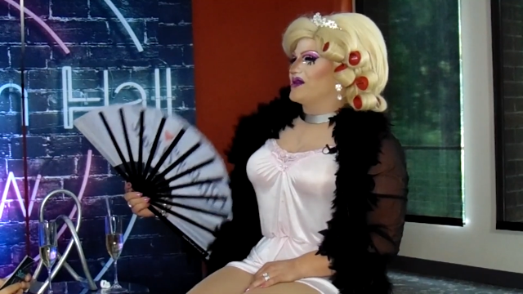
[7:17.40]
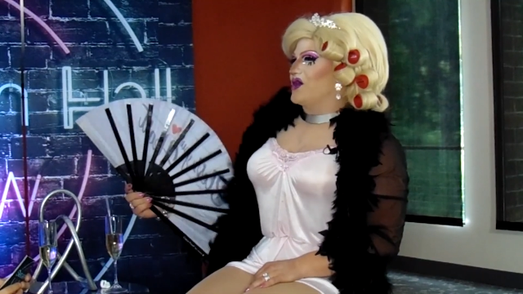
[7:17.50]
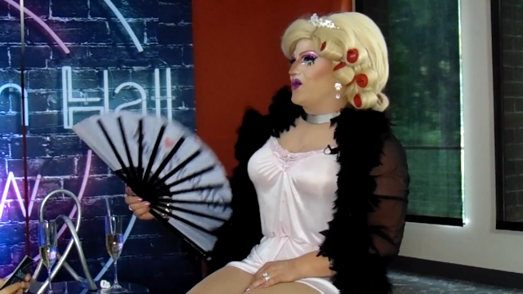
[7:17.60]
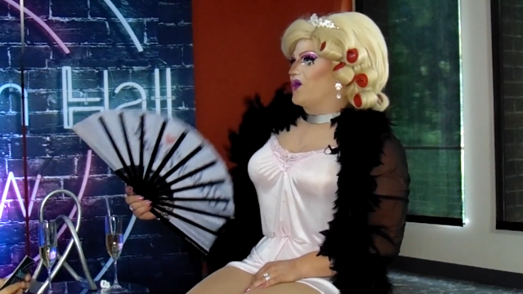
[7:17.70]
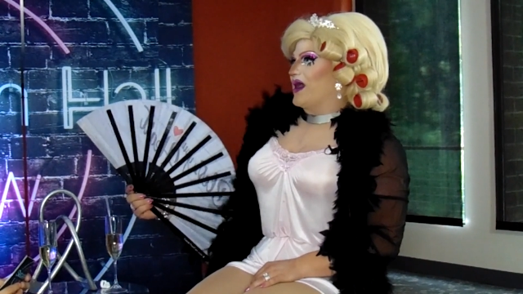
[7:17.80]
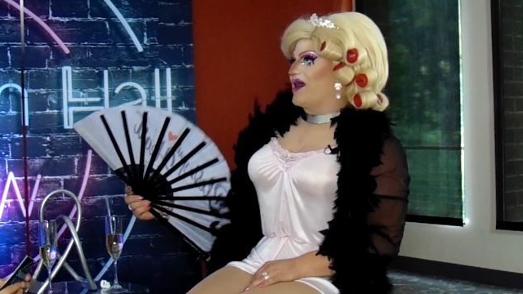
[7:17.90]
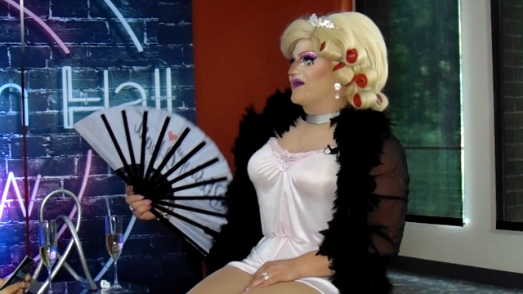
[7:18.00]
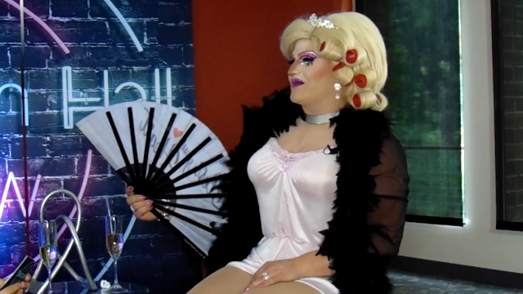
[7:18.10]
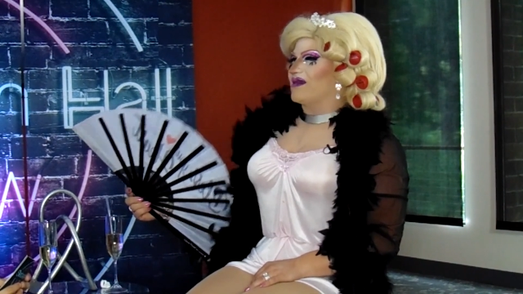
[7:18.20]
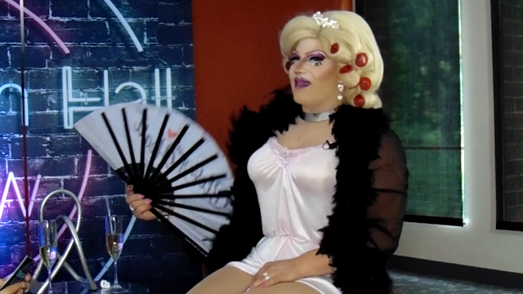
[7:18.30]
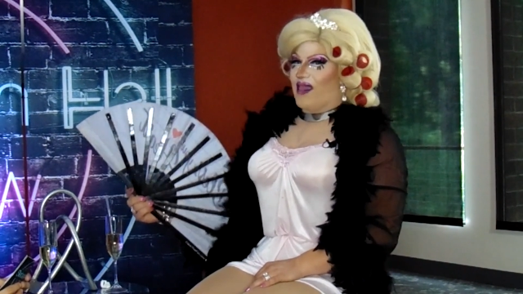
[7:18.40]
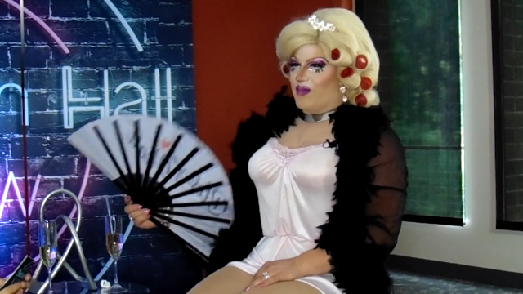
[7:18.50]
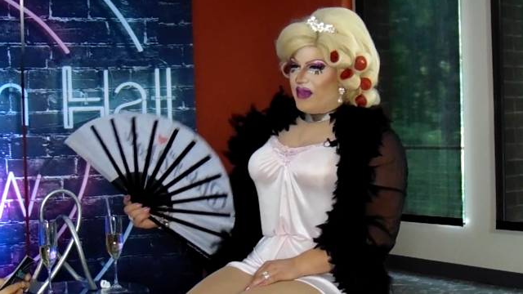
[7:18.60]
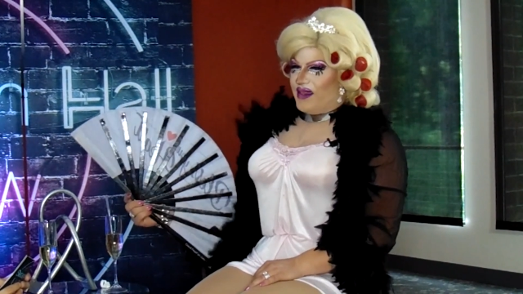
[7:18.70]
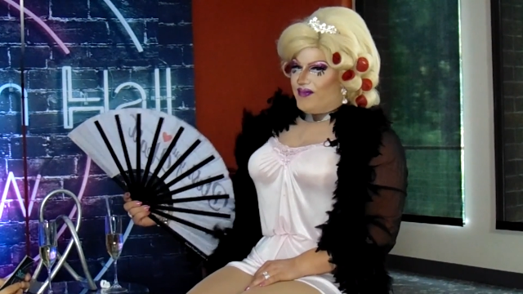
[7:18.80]
would go with
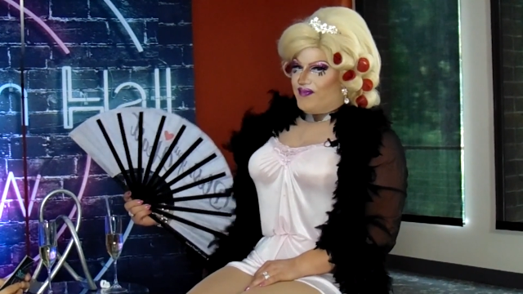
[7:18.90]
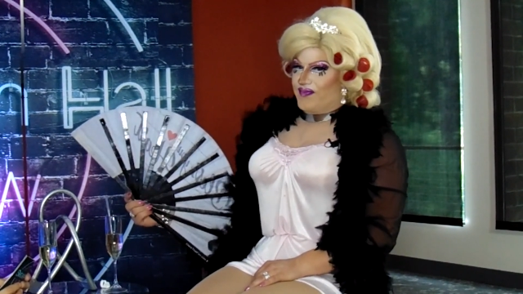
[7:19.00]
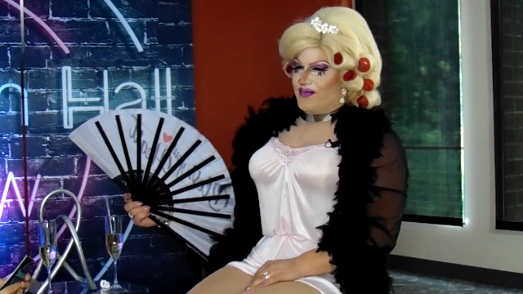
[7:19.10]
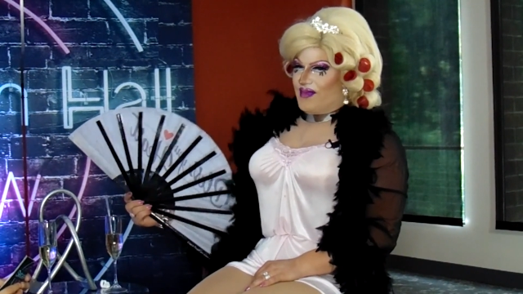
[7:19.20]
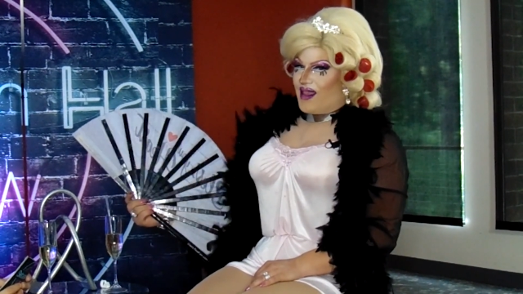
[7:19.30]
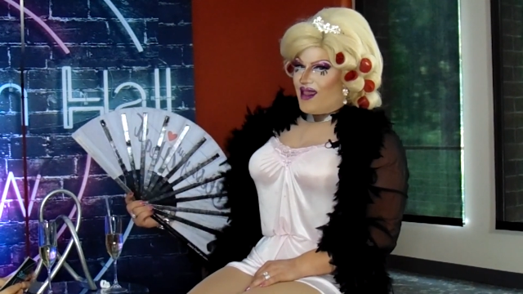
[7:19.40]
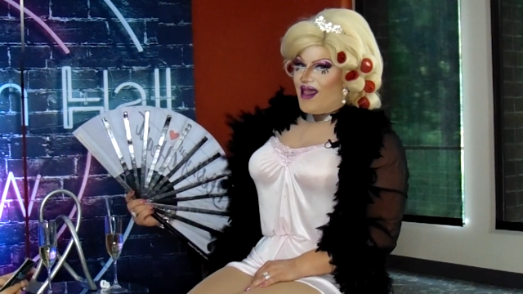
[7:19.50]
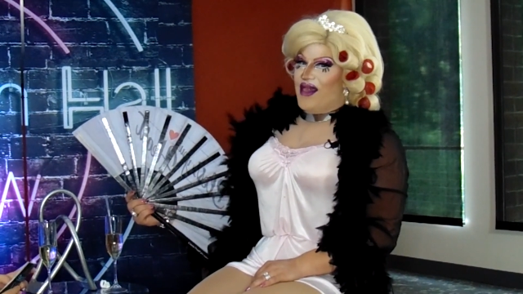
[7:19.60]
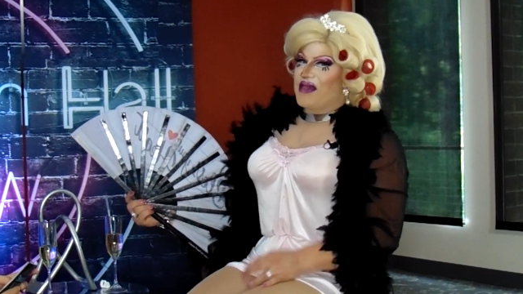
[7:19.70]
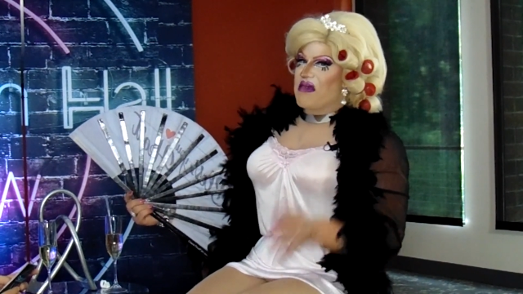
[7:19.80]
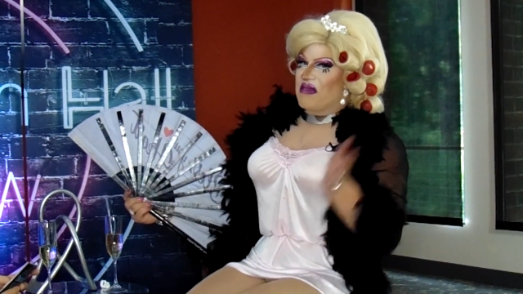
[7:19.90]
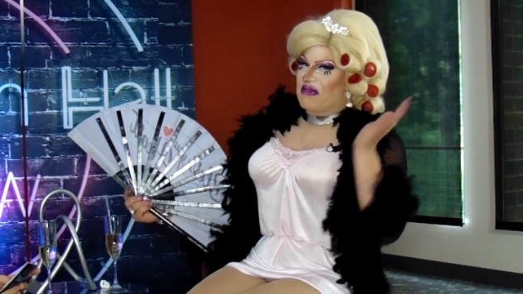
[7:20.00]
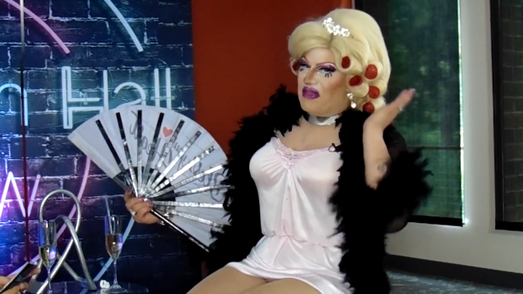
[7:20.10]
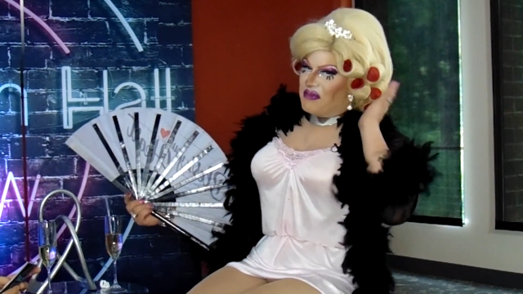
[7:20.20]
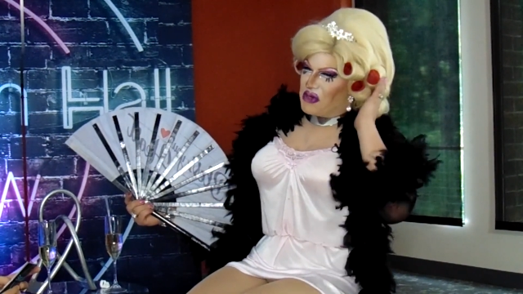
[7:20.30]
campy,
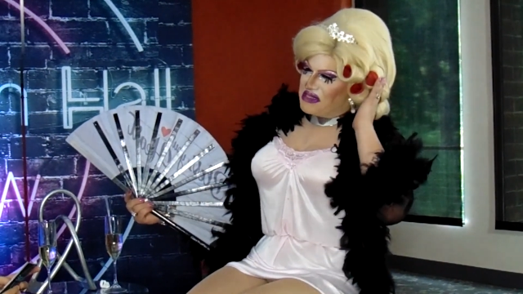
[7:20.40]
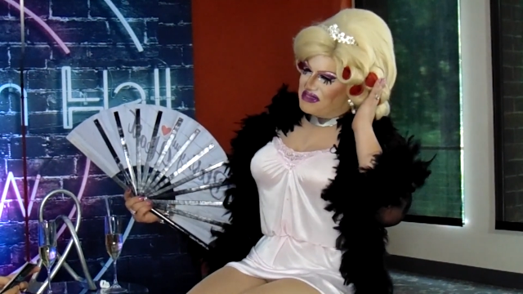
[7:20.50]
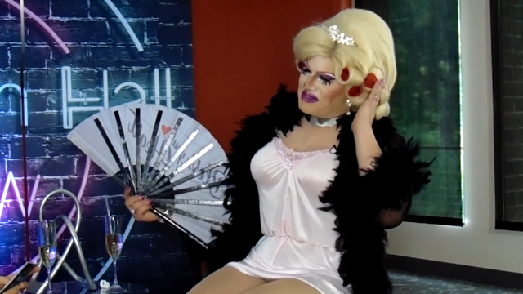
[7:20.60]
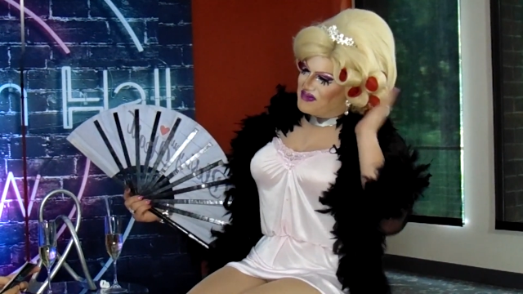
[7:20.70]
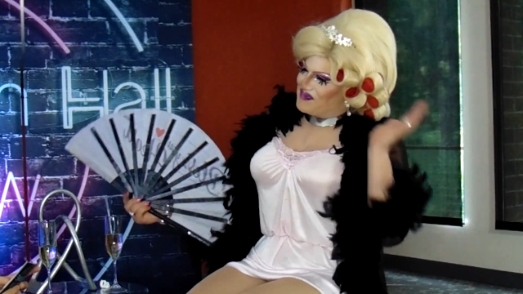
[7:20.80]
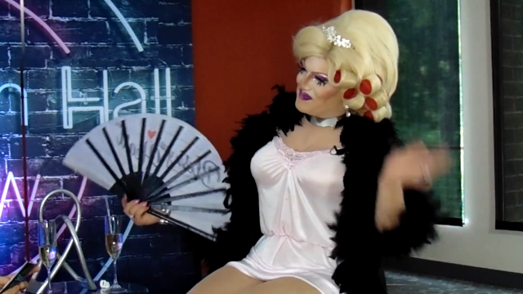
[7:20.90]
glamorous.